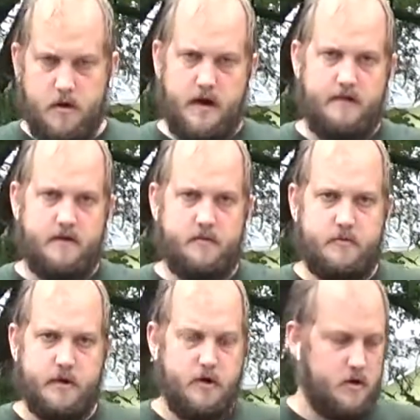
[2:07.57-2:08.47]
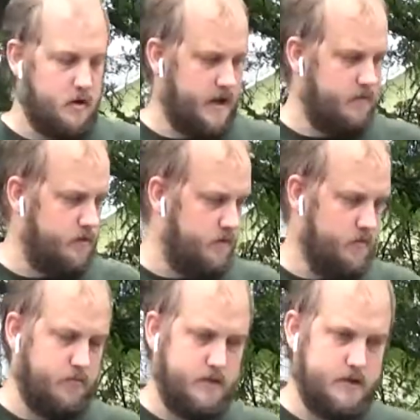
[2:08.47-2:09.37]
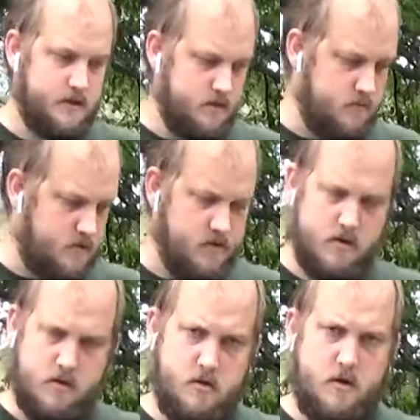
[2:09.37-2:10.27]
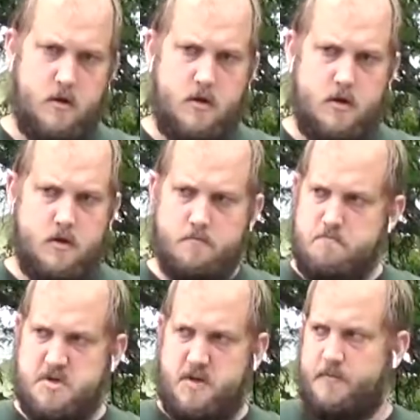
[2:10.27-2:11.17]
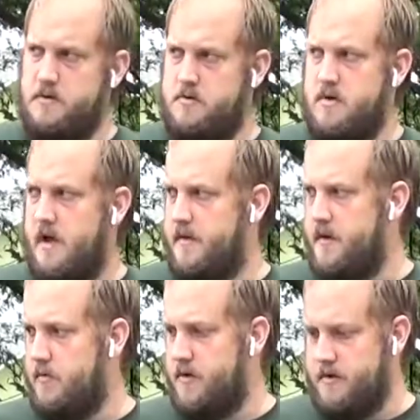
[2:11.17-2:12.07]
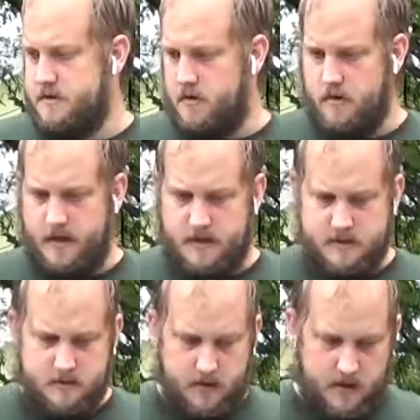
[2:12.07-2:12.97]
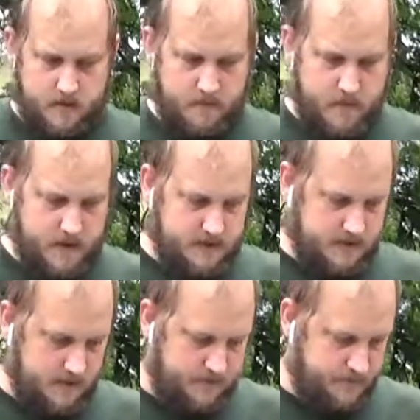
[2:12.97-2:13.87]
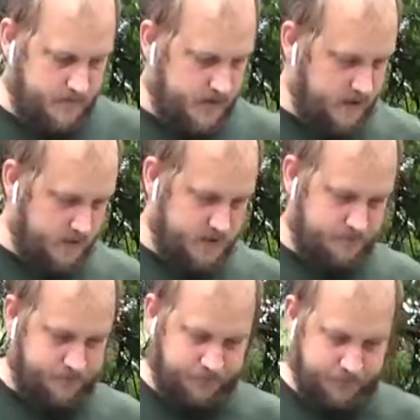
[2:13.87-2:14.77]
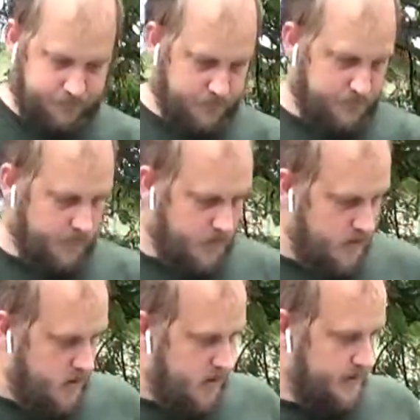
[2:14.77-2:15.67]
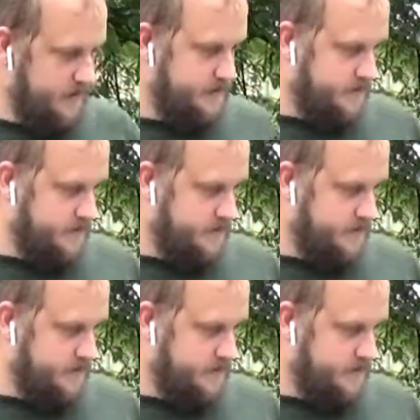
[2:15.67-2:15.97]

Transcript: not have an Ampullera. I had one at one point in time, and I think one of those hurricanes took it. But anyways, getting